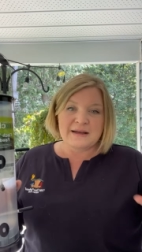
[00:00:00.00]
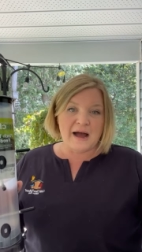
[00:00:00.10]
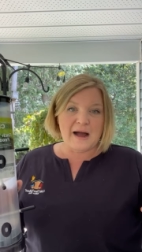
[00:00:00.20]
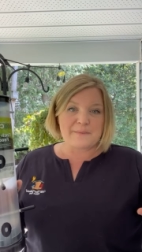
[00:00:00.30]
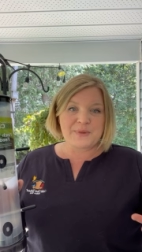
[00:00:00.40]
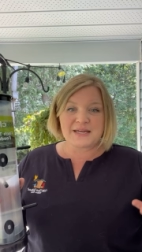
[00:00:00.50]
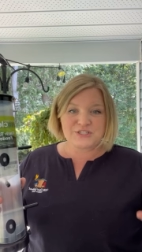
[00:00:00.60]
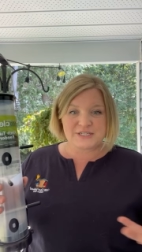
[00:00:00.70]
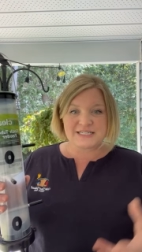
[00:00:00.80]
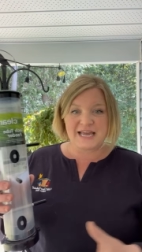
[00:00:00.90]
it
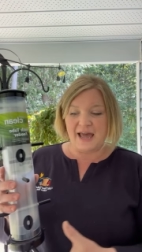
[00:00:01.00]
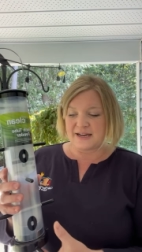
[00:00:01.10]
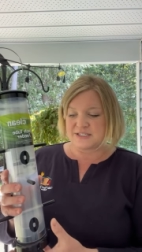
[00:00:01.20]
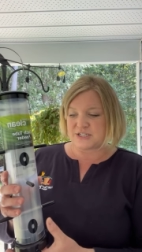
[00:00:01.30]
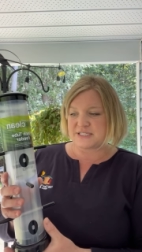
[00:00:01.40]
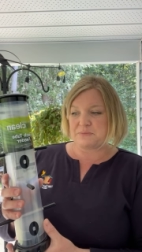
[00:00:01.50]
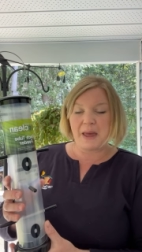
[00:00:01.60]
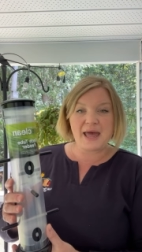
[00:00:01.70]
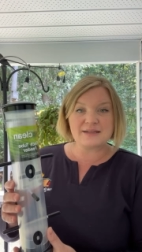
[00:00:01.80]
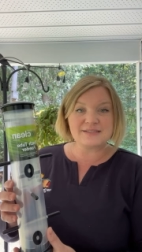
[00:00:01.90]
just
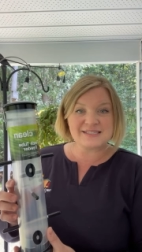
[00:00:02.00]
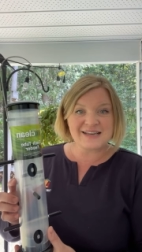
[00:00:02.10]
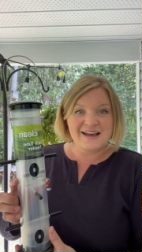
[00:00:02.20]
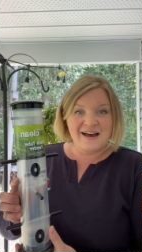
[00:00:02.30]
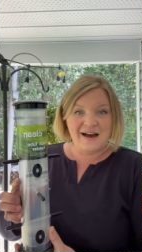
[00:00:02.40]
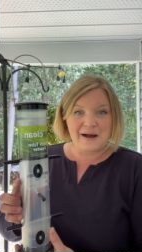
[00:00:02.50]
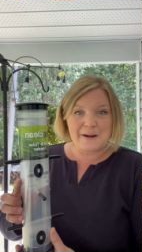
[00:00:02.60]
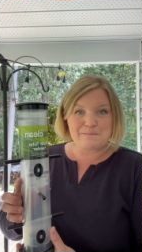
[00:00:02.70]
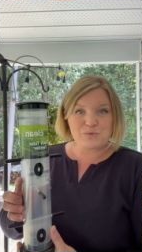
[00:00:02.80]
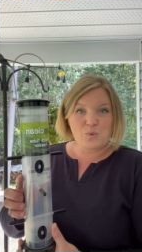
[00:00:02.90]
depends
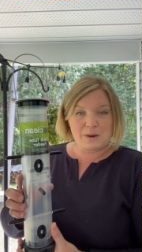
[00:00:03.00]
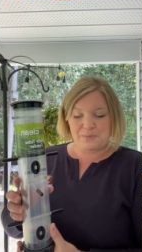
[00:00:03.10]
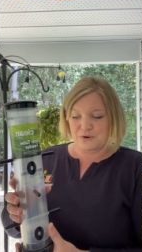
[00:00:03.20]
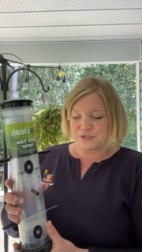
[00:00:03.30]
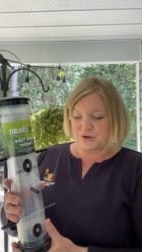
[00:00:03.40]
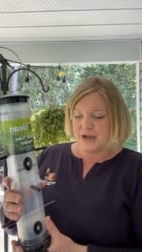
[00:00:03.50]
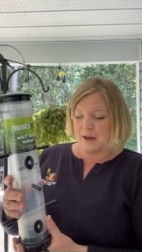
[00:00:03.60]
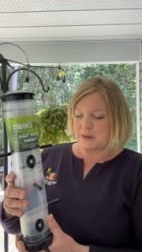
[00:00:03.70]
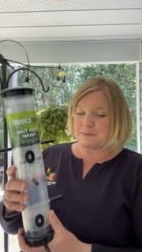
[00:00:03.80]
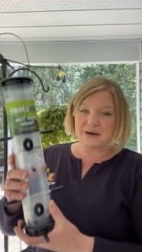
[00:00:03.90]
what birds are
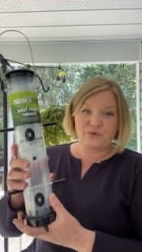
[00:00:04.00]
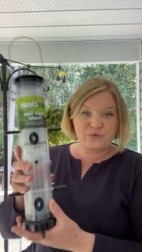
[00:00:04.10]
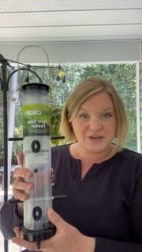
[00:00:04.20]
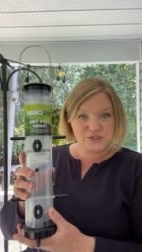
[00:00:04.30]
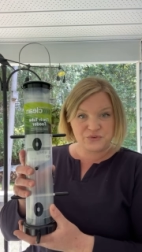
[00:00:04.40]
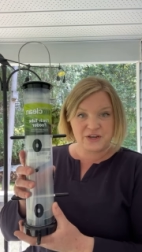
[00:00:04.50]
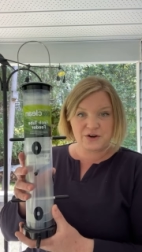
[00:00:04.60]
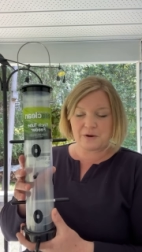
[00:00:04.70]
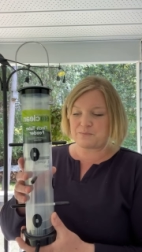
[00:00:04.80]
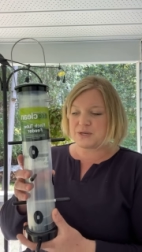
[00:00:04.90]
coming. But a finch
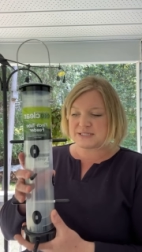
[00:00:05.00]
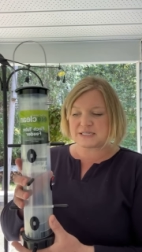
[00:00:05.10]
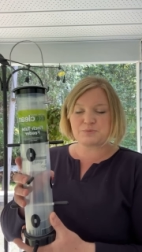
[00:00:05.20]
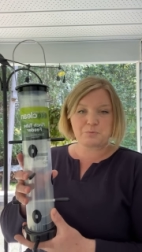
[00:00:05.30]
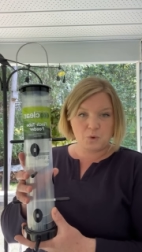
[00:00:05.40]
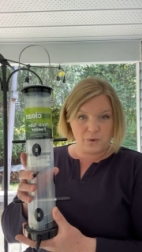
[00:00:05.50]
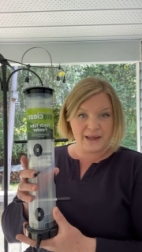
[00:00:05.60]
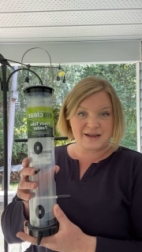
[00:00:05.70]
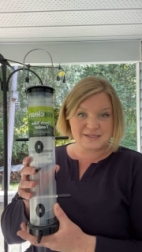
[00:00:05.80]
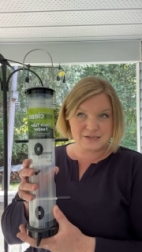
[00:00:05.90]
feeder, this is
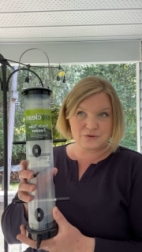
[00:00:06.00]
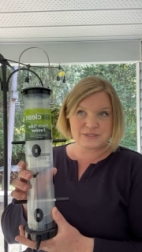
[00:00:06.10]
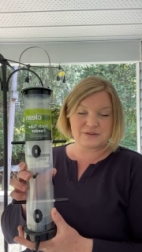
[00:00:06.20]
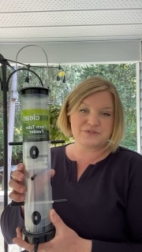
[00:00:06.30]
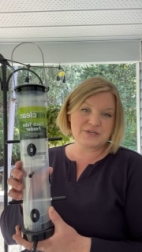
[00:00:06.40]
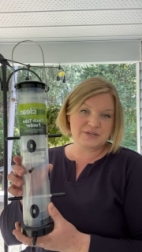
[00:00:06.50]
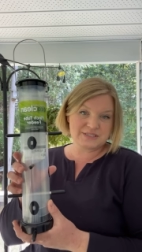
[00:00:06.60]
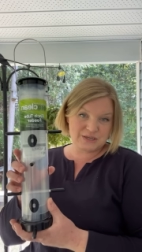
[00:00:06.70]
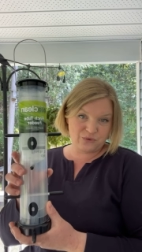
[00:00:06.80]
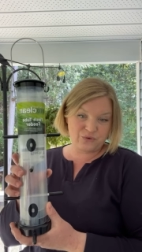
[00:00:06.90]
quite exclusive to
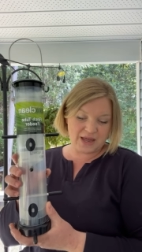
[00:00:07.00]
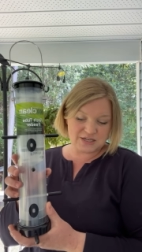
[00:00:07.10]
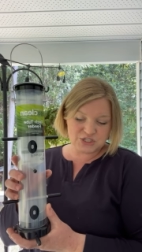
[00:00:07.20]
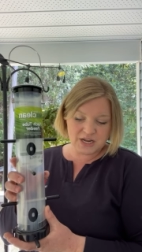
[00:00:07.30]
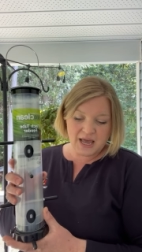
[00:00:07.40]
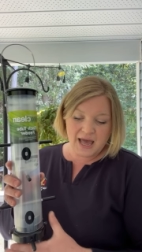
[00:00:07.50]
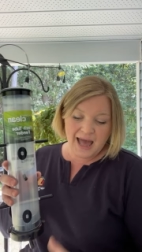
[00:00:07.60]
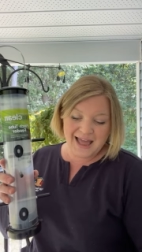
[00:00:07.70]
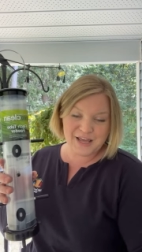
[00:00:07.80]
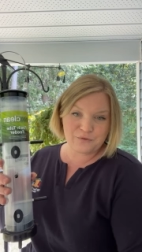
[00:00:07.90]
finch.
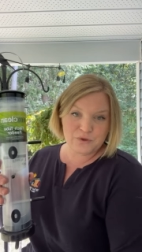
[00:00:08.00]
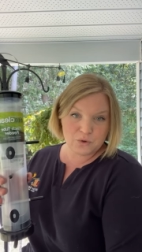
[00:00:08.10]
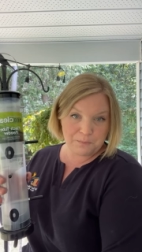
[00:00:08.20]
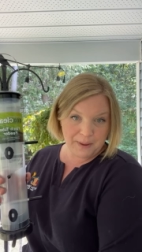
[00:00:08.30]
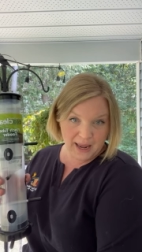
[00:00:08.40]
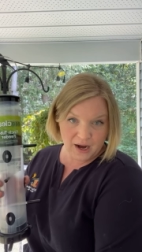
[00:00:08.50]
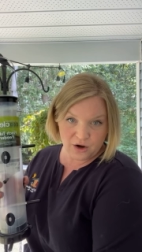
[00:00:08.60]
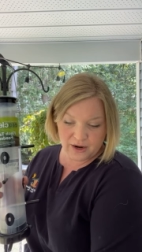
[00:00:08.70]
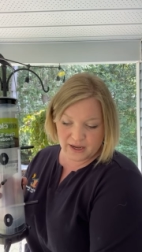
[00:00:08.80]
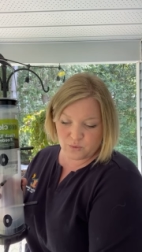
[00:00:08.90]
And if you
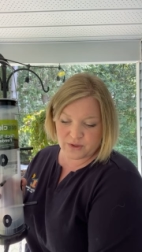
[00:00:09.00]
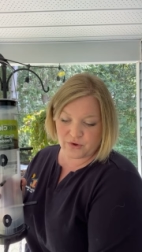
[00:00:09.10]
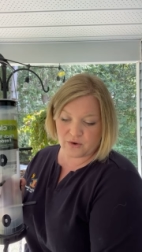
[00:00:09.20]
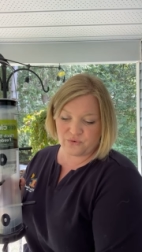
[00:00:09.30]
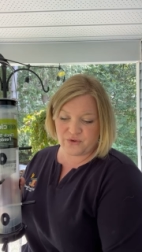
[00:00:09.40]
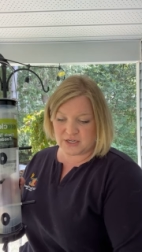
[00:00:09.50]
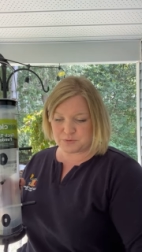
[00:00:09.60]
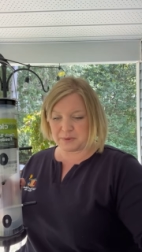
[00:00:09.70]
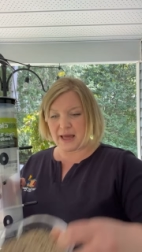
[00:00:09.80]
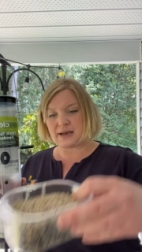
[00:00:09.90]
pair it with our finch
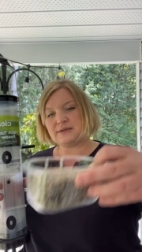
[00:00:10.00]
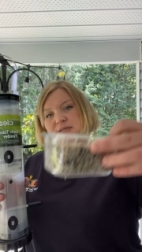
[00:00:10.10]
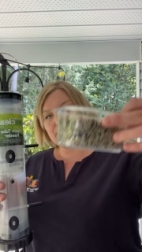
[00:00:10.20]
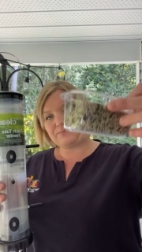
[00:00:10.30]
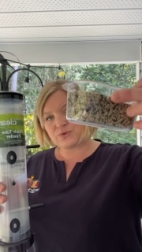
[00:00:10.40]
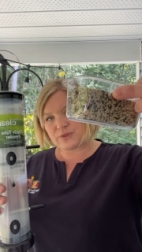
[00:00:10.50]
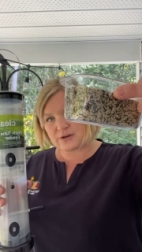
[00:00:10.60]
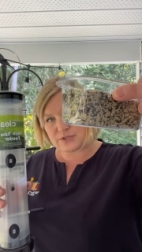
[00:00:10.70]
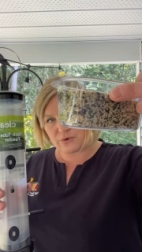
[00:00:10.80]
blend, so there's